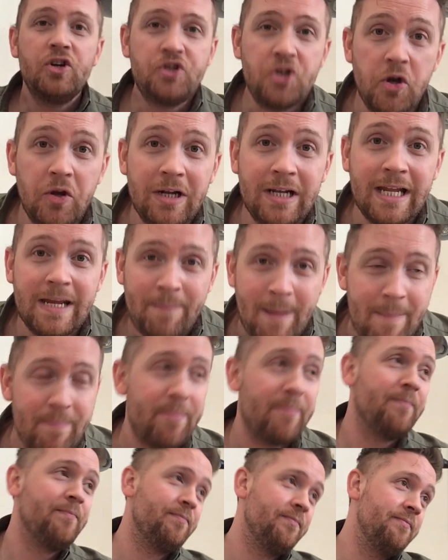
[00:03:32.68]
Toodly
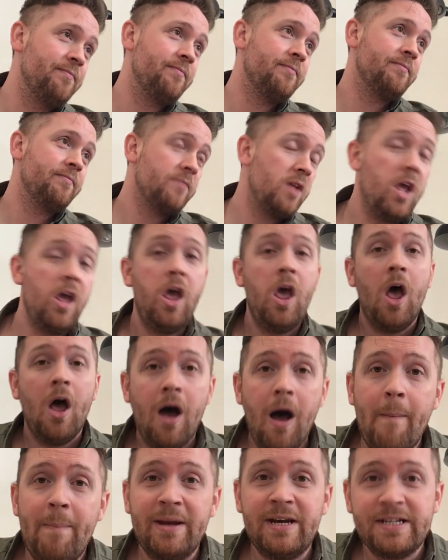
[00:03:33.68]
pip.
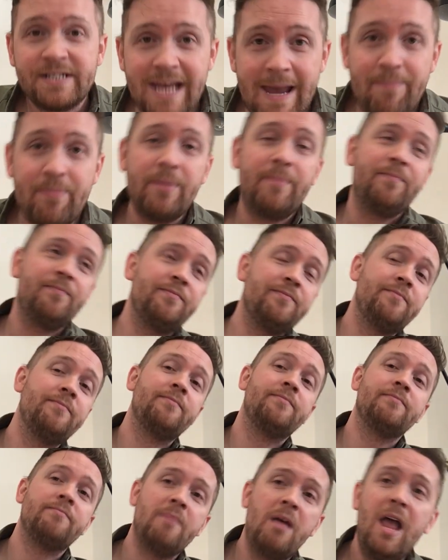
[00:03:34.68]
Hop and a skip.
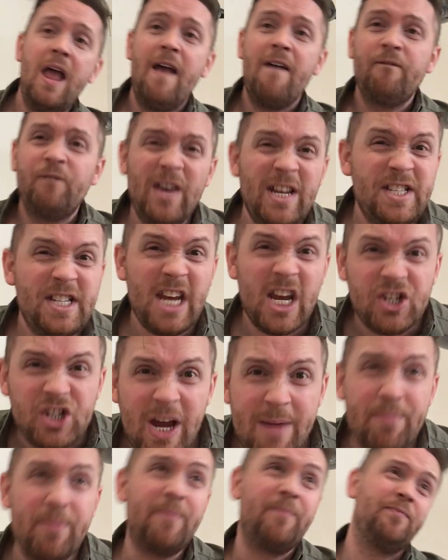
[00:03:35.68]
Fancy a
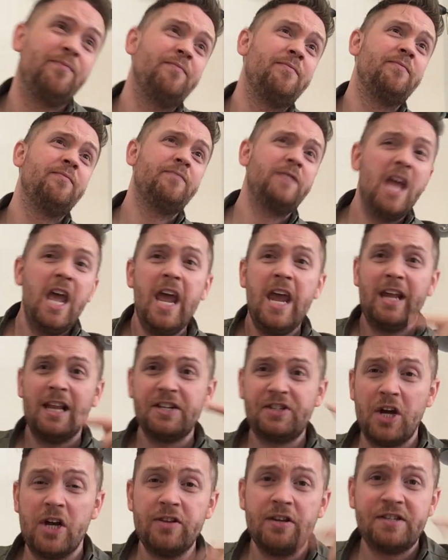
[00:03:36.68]
chip.
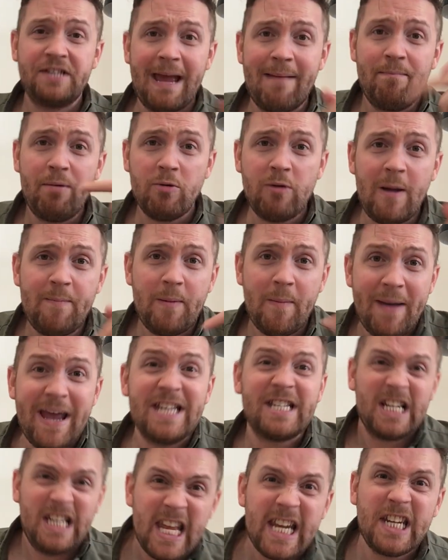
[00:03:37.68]
Let's turn the tempo up a
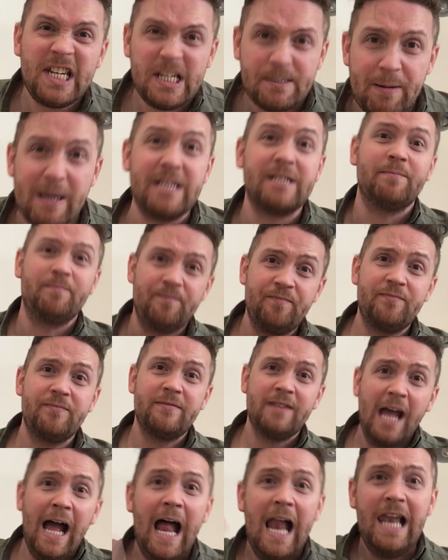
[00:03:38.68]
bit. Lickety split.
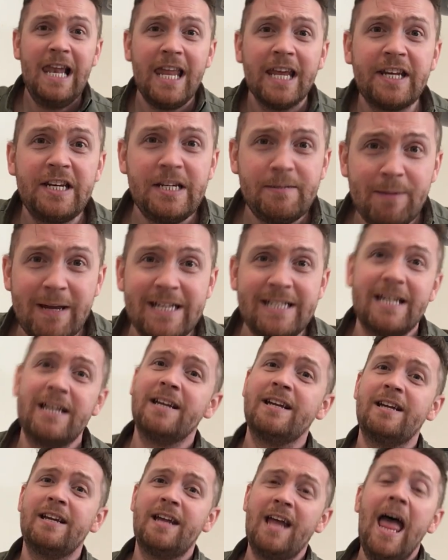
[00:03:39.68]
Lickety split.
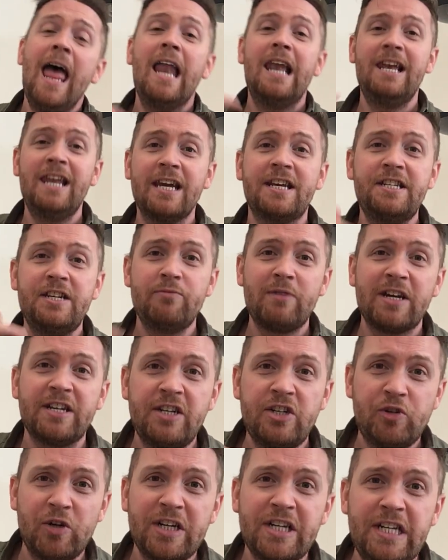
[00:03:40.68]
Lickety
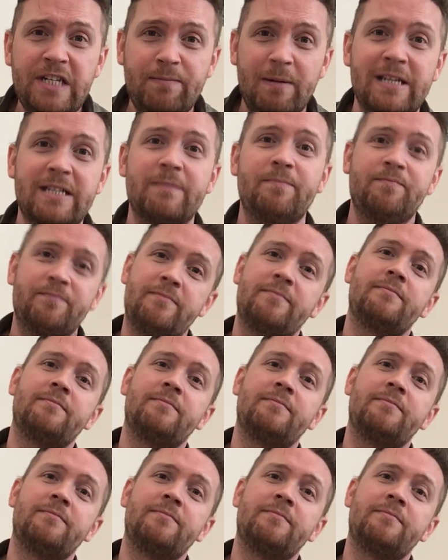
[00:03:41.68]
rickety trickety split.